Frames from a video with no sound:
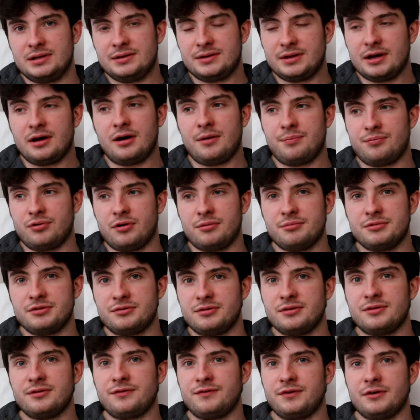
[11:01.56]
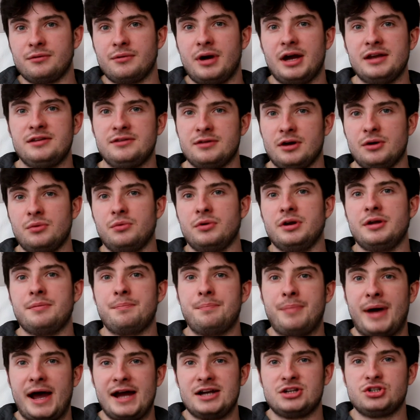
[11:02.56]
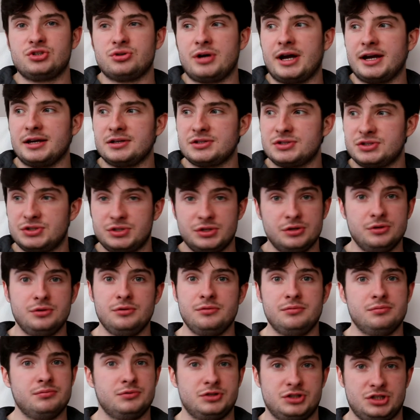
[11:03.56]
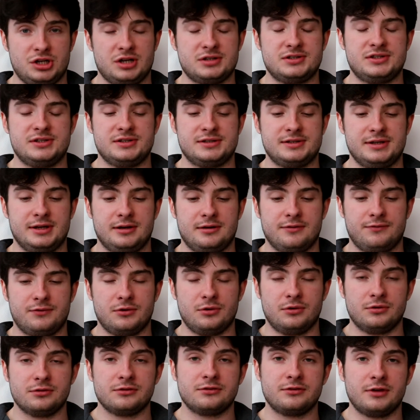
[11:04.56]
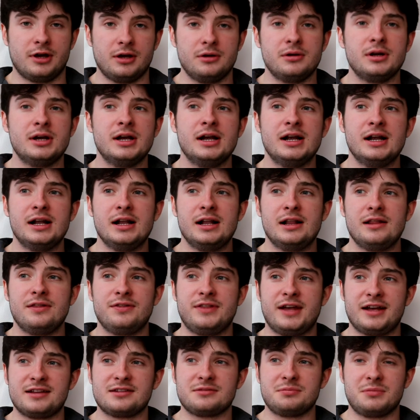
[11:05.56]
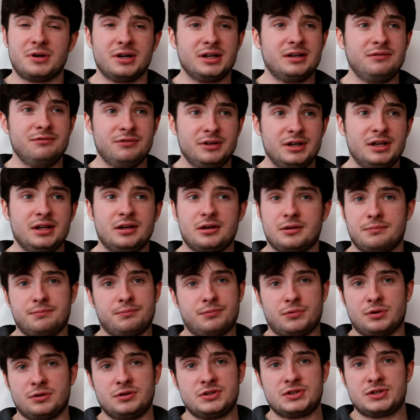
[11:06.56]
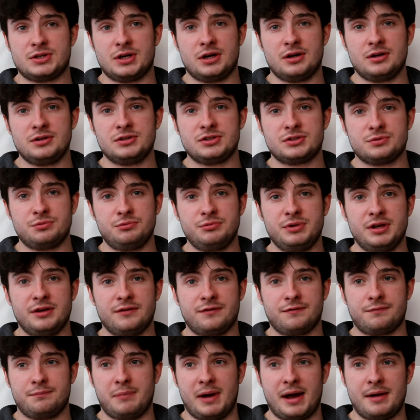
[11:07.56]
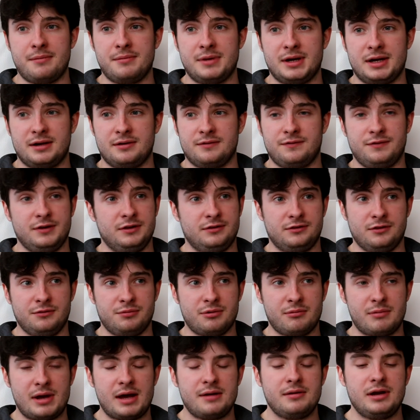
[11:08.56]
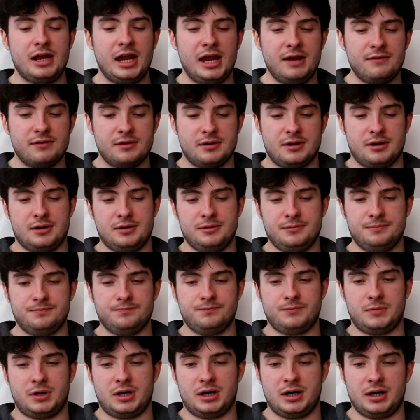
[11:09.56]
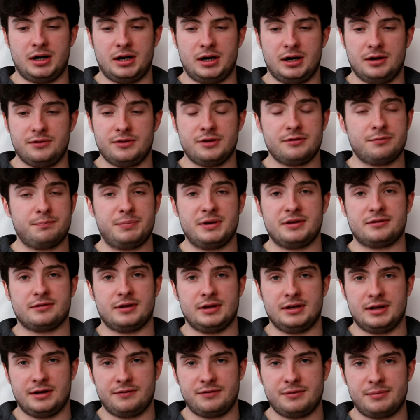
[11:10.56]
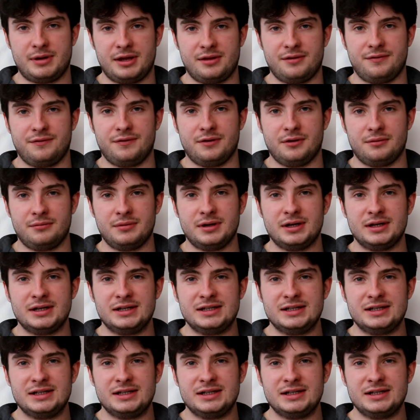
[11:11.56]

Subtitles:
problems with the film. I don't want it backtracked to Justice League, of course. So that's my real concerns with Batman v Superman. Even though the bits I love about the film,